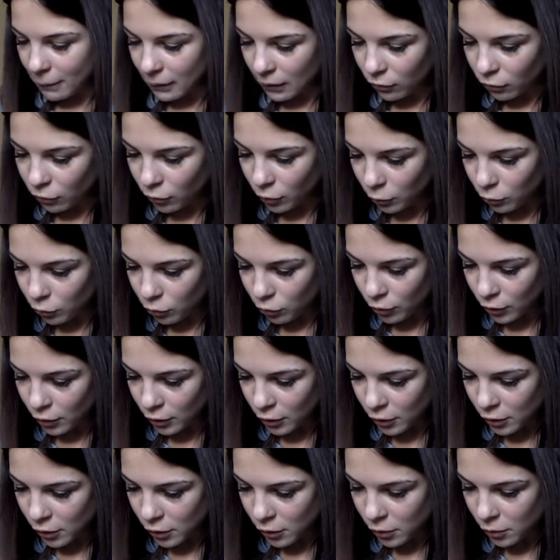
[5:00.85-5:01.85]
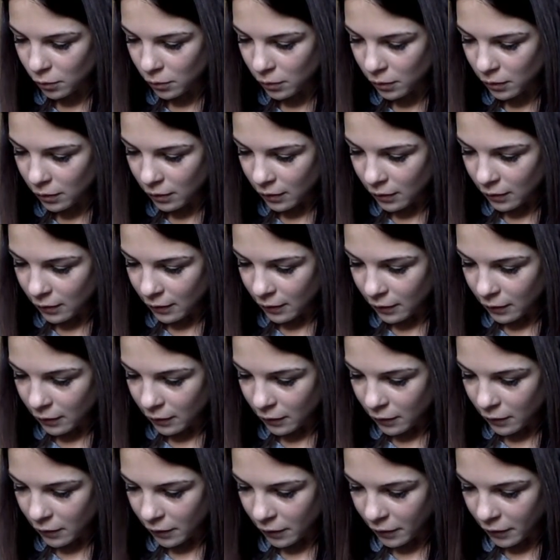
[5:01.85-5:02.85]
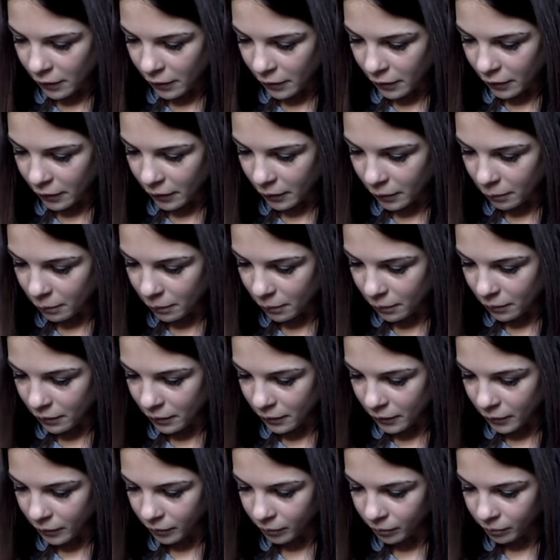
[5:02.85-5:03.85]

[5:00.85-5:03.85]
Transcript: So 2 carbs.